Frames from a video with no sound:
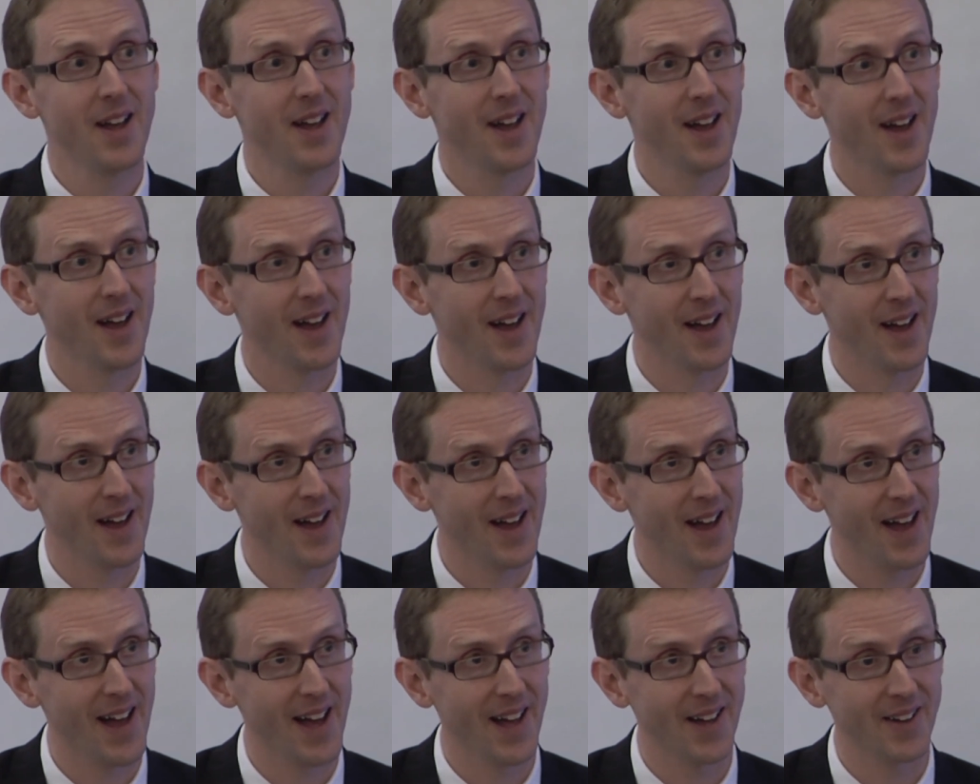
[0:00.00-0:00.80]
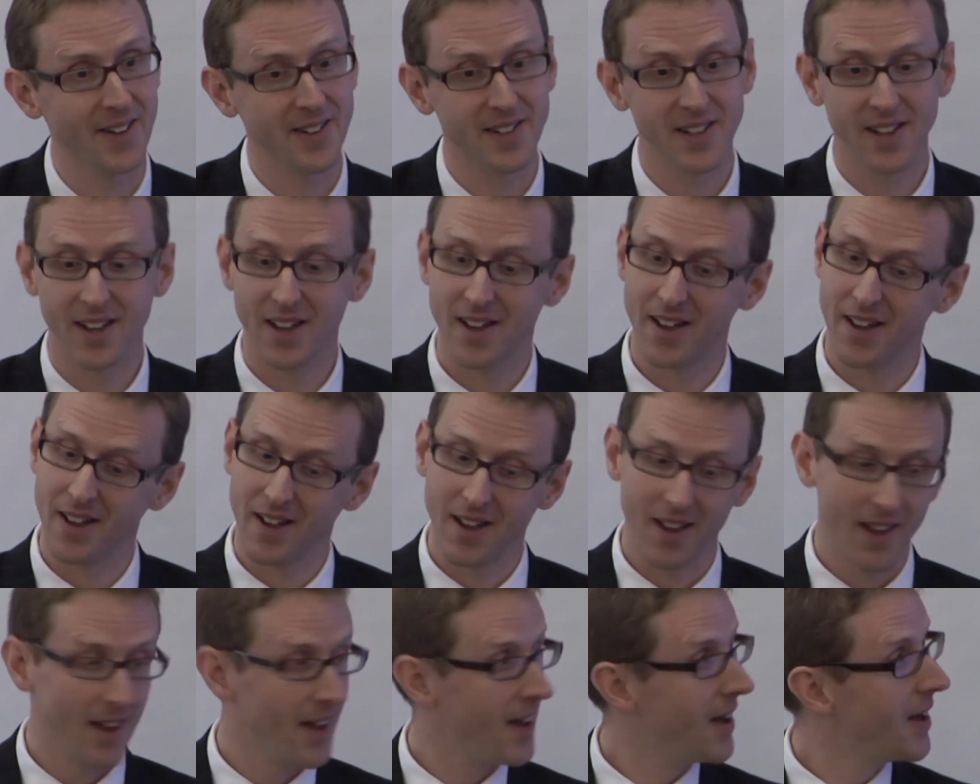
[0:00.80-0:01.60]
and
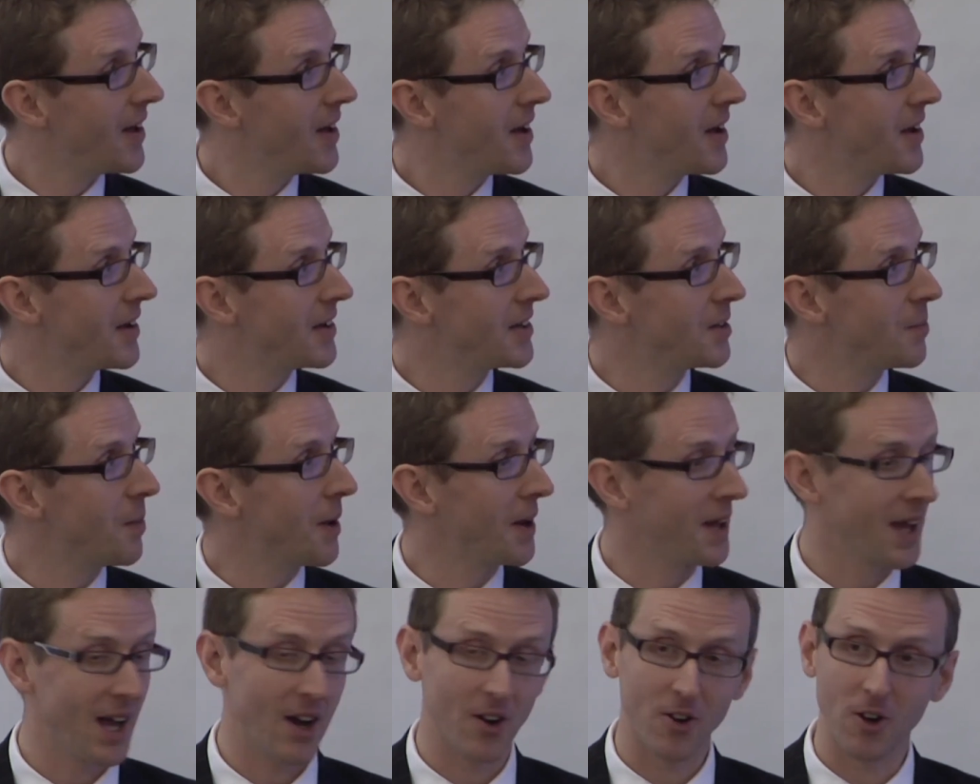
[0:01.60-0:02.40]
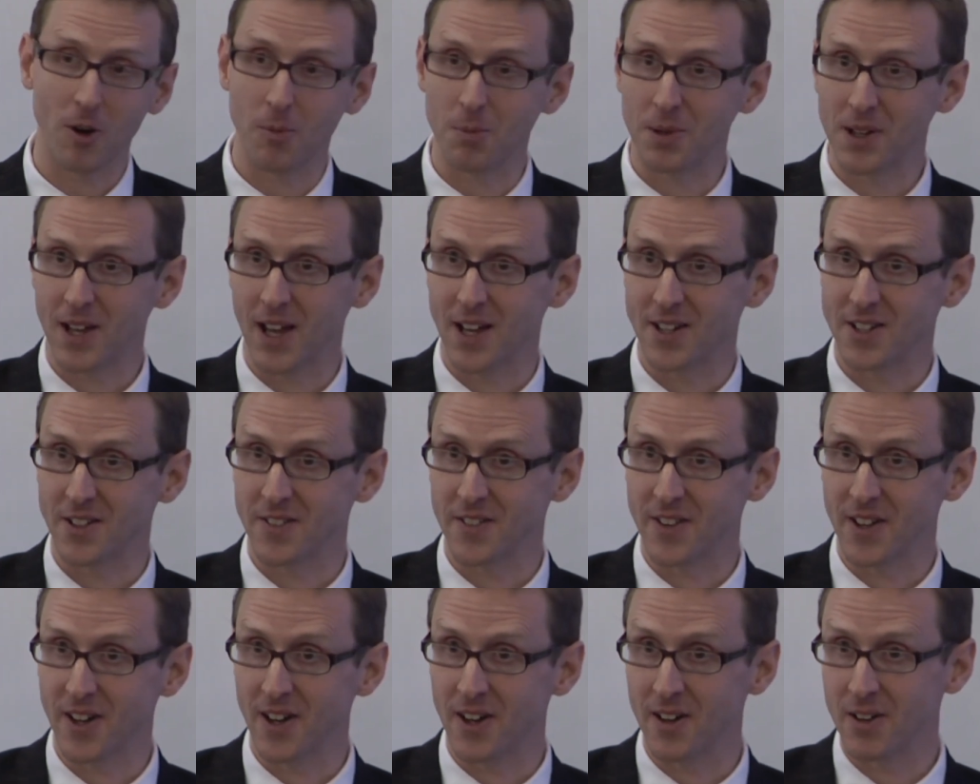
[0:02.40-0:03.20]
depending how complicated
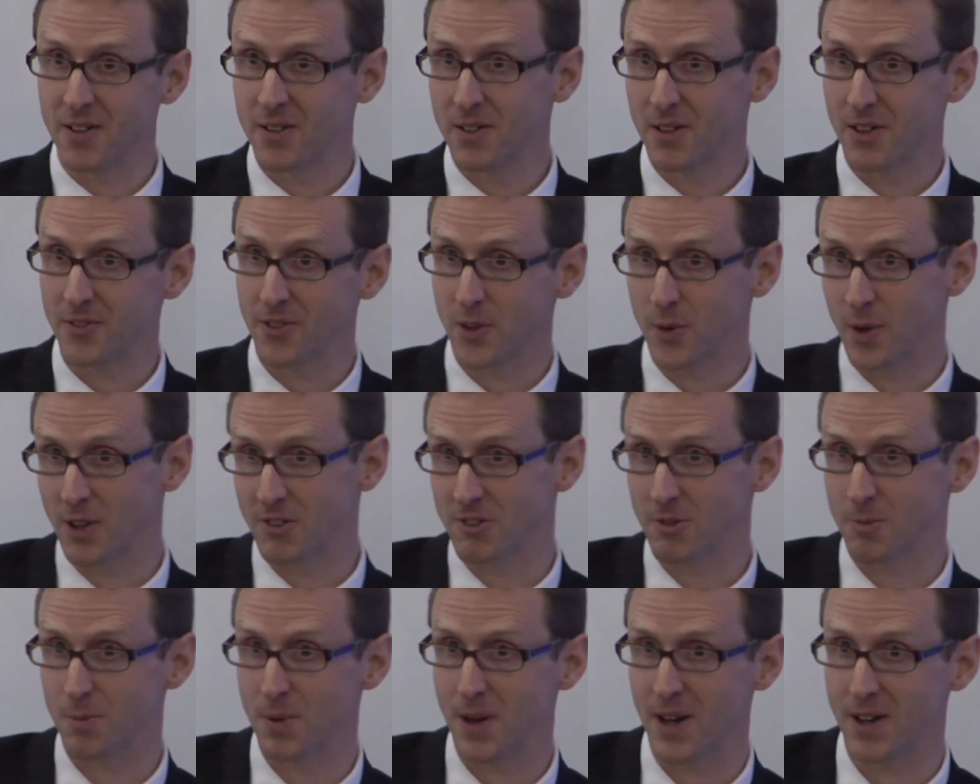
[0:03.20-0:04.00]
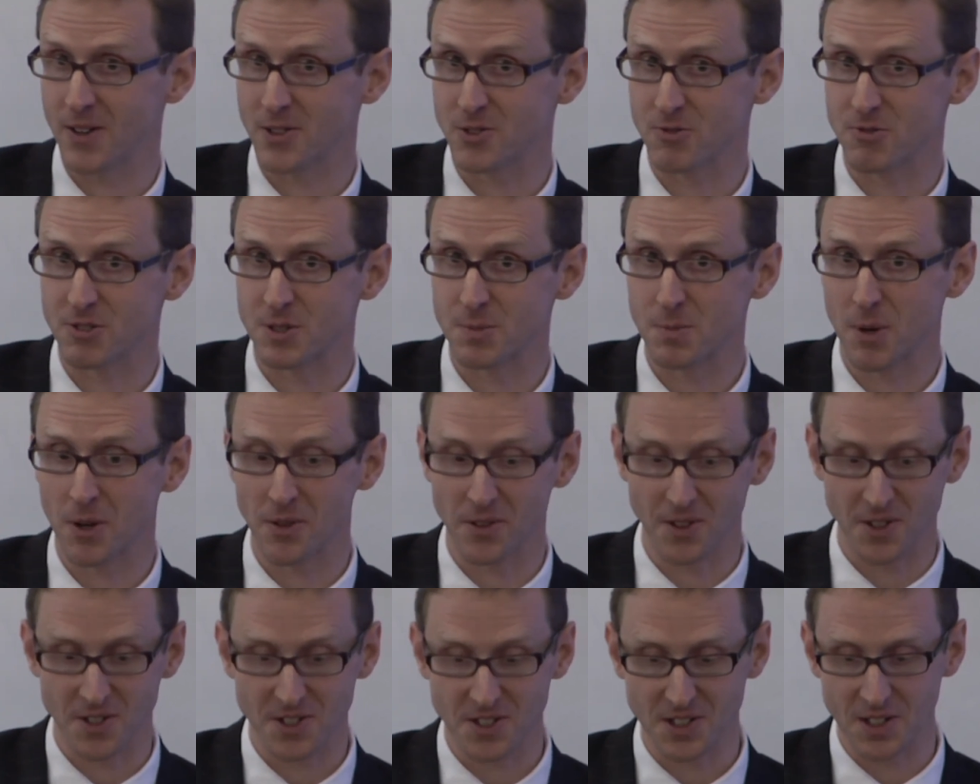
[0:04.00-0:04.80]
they are, a few £100
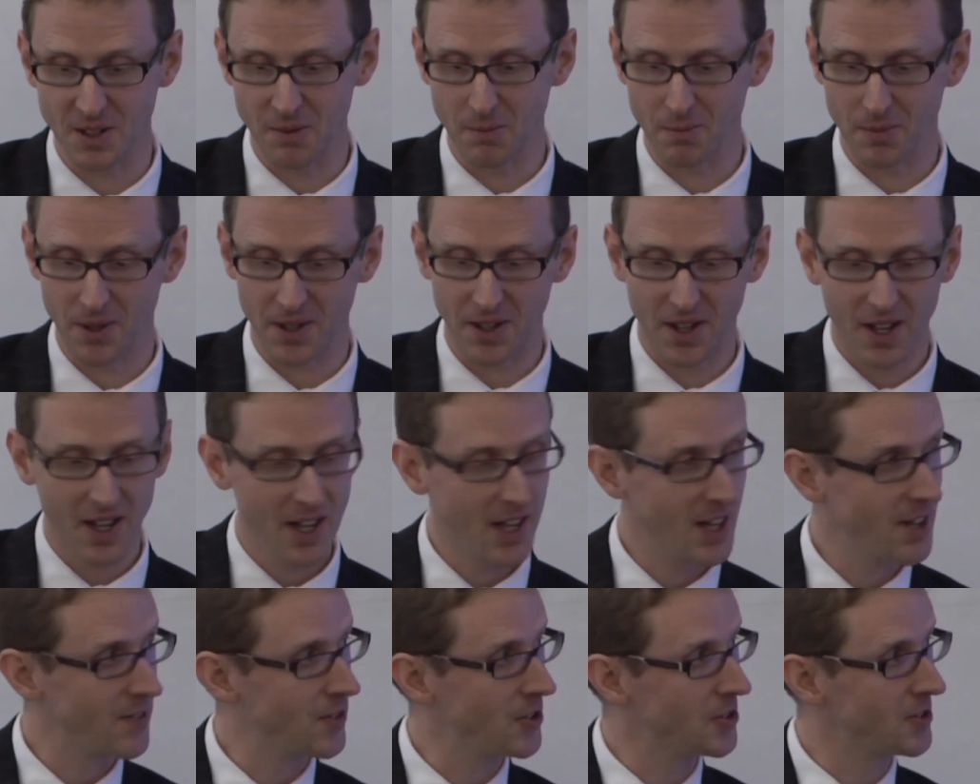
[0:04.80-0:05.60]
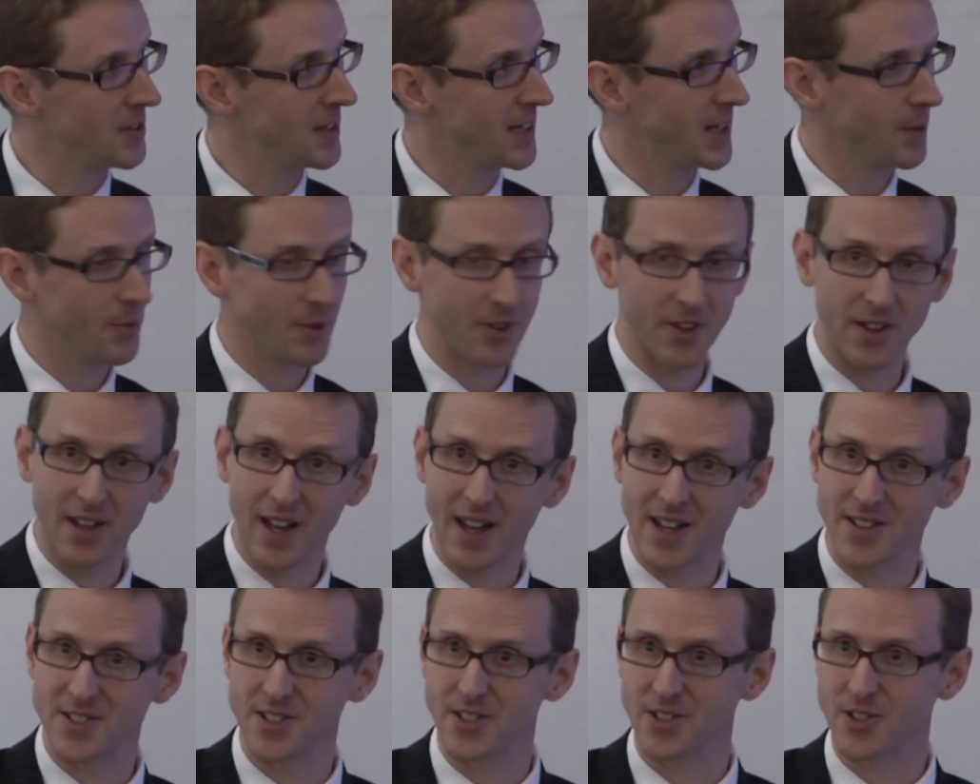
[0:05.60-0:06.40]
responding to them. But if you're dealing with a
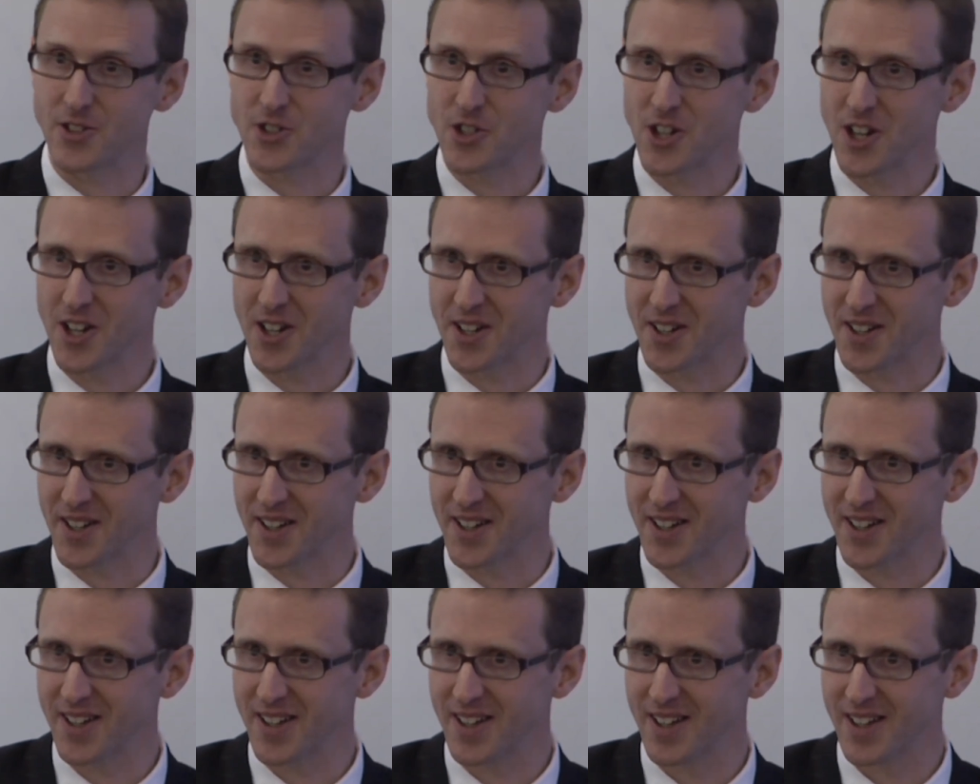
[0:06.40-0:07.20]
case in China,